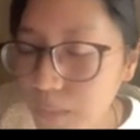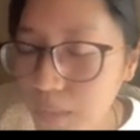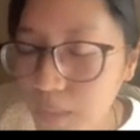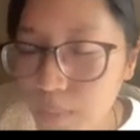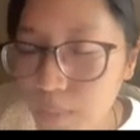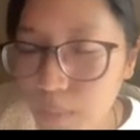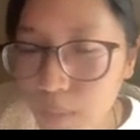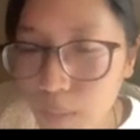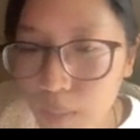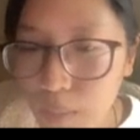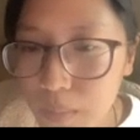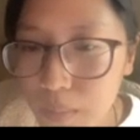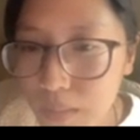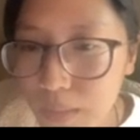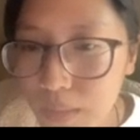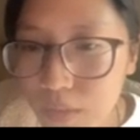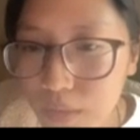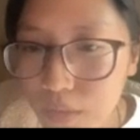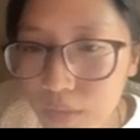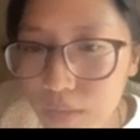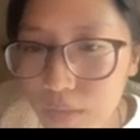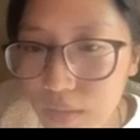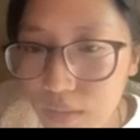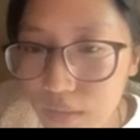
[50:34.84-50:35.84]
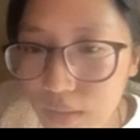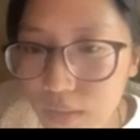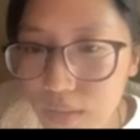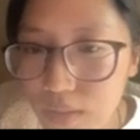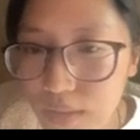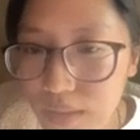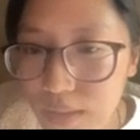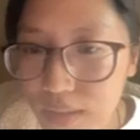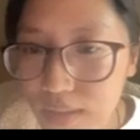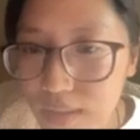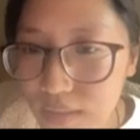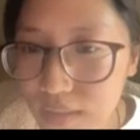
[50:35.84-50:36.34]
be probably
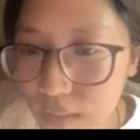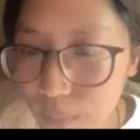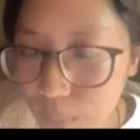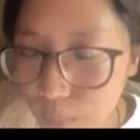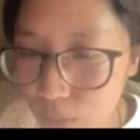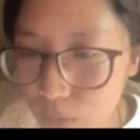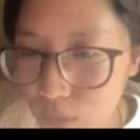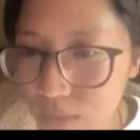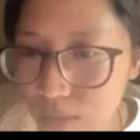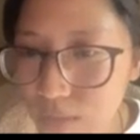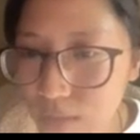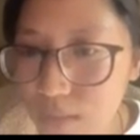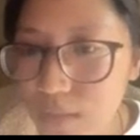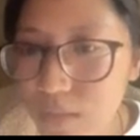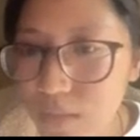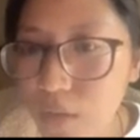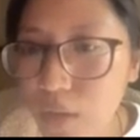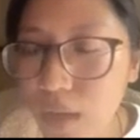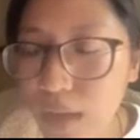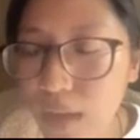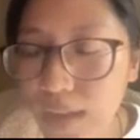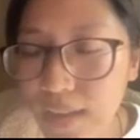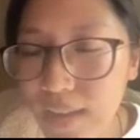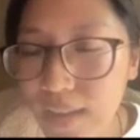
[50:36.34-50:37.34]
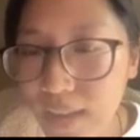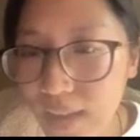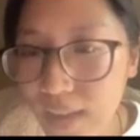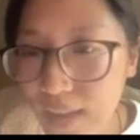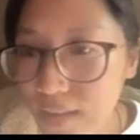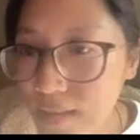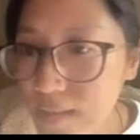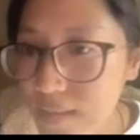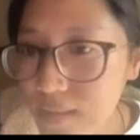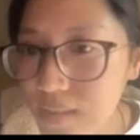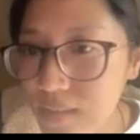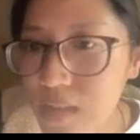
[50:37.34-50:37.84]
is the person. So I
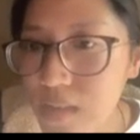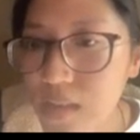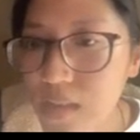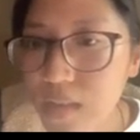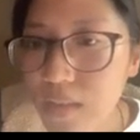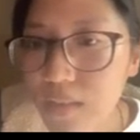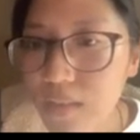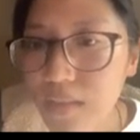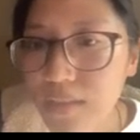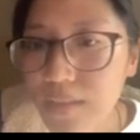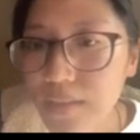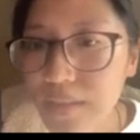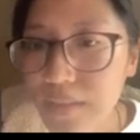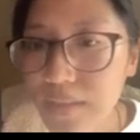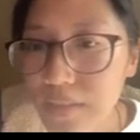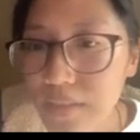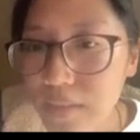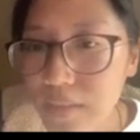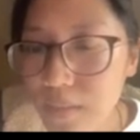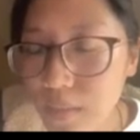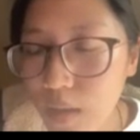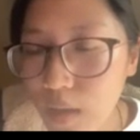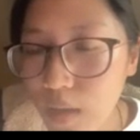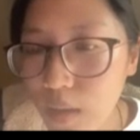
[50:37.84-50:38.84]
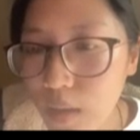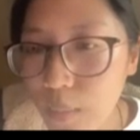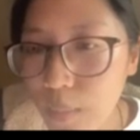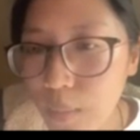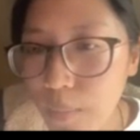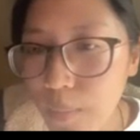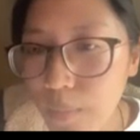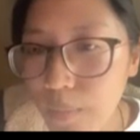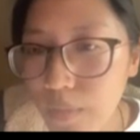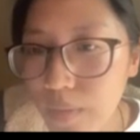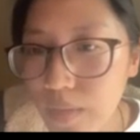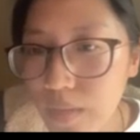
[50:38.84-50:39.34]
guess this is
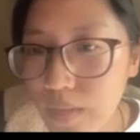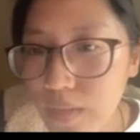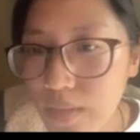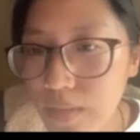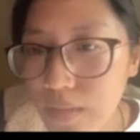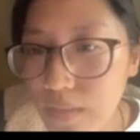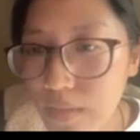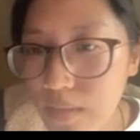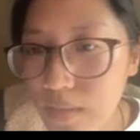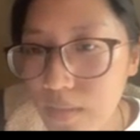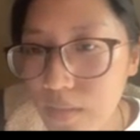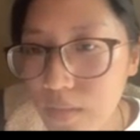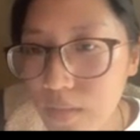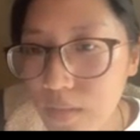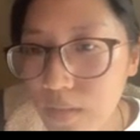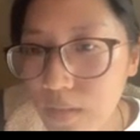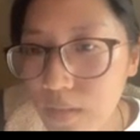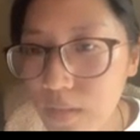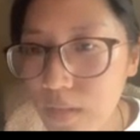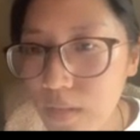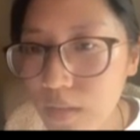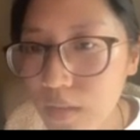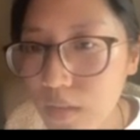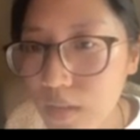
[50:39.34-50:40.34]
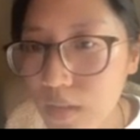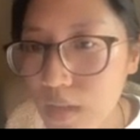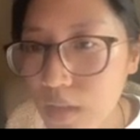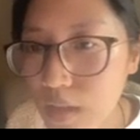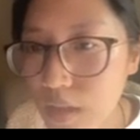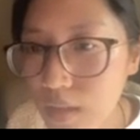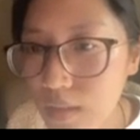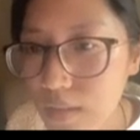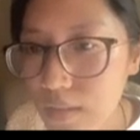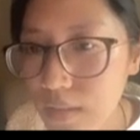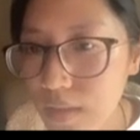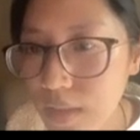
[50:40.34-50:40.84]
the
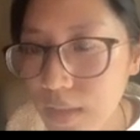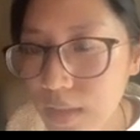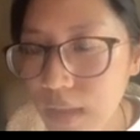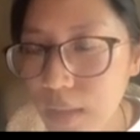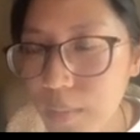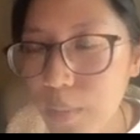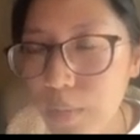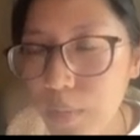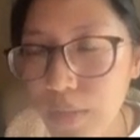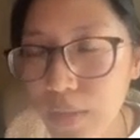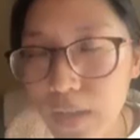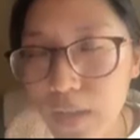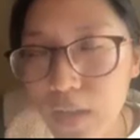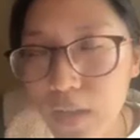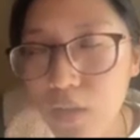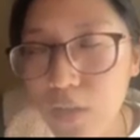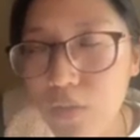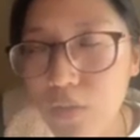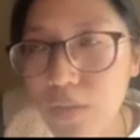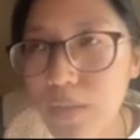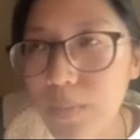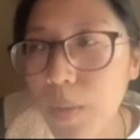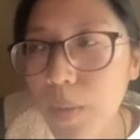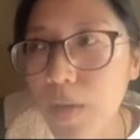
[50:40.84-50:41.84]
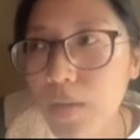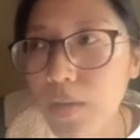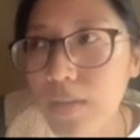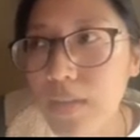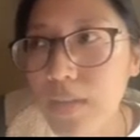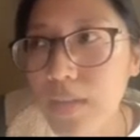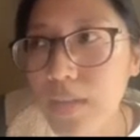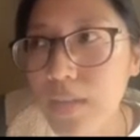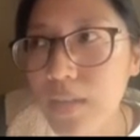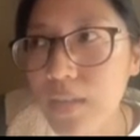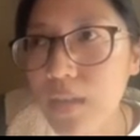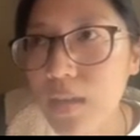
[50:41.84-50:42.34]
labeling
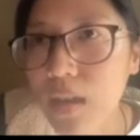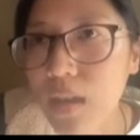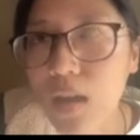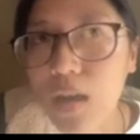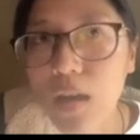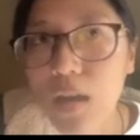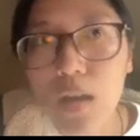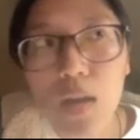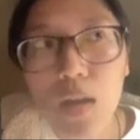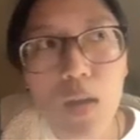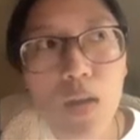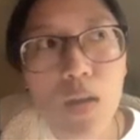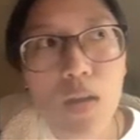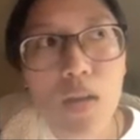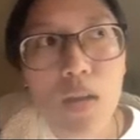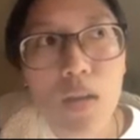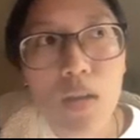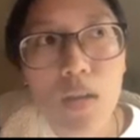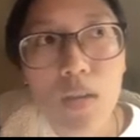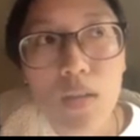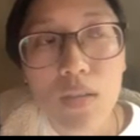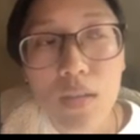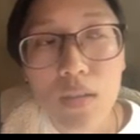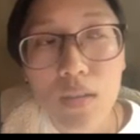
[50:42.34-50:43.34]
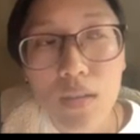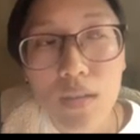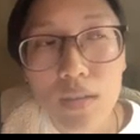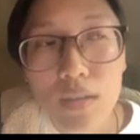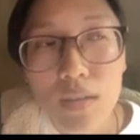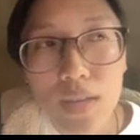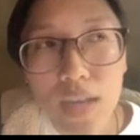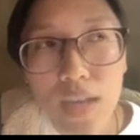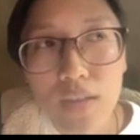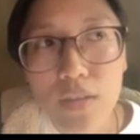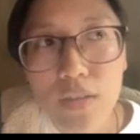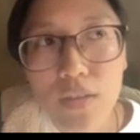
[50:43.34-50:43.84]
corresponding
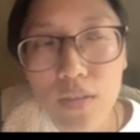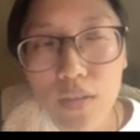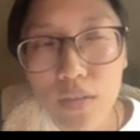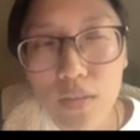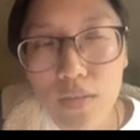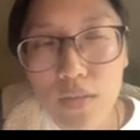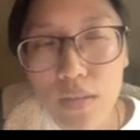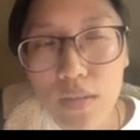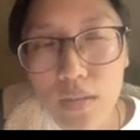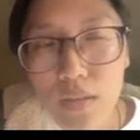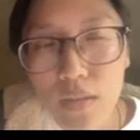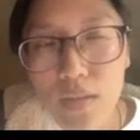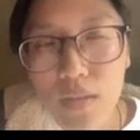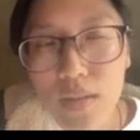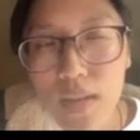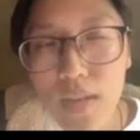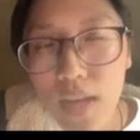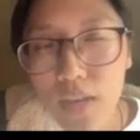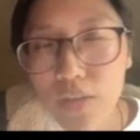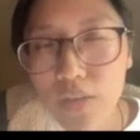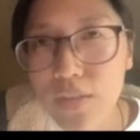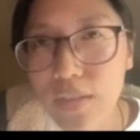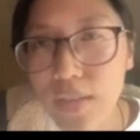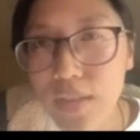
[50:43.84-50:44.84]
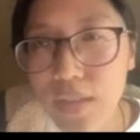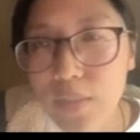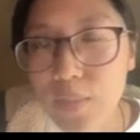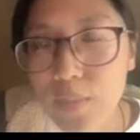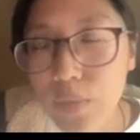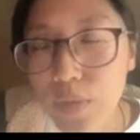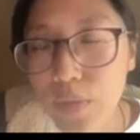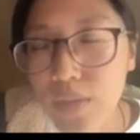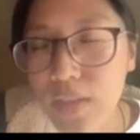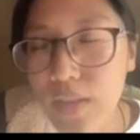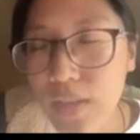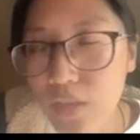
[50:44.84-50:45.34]
the calculating
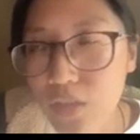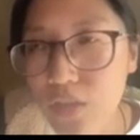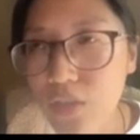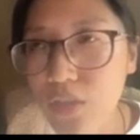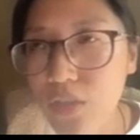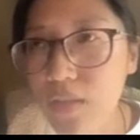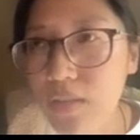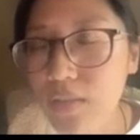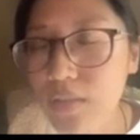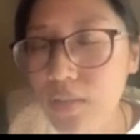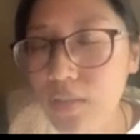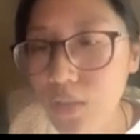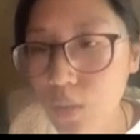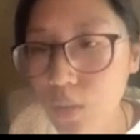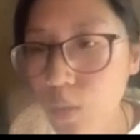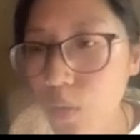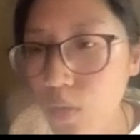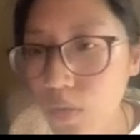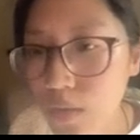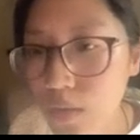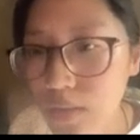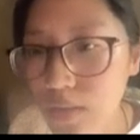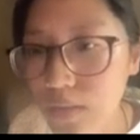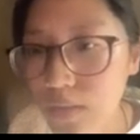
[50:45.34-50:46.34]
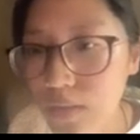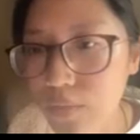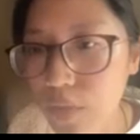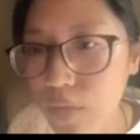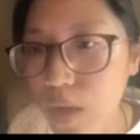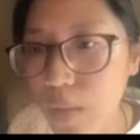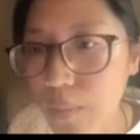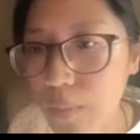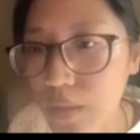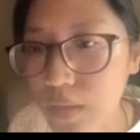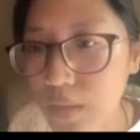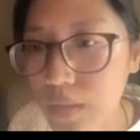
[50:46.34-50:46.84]
prediction scores
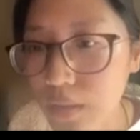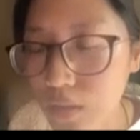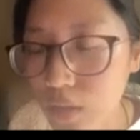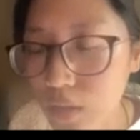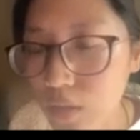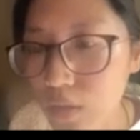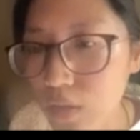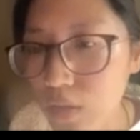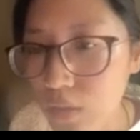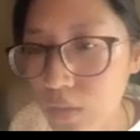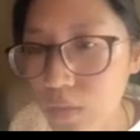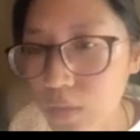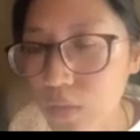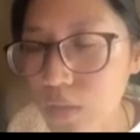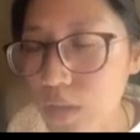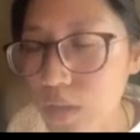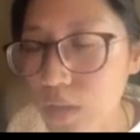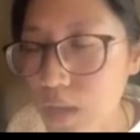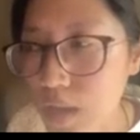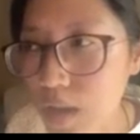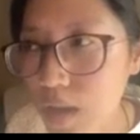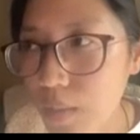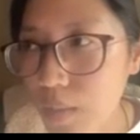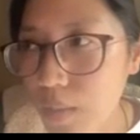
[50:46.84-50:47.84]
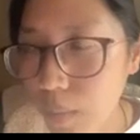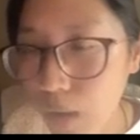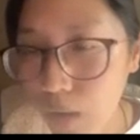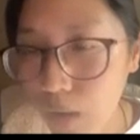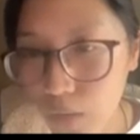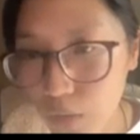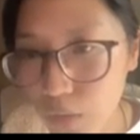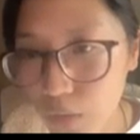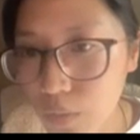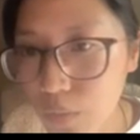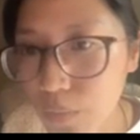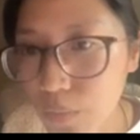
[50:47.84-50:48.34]
from the YOLO
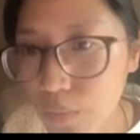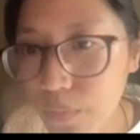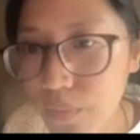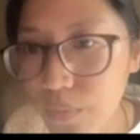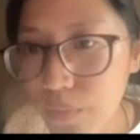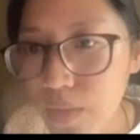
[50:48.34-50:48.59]
model.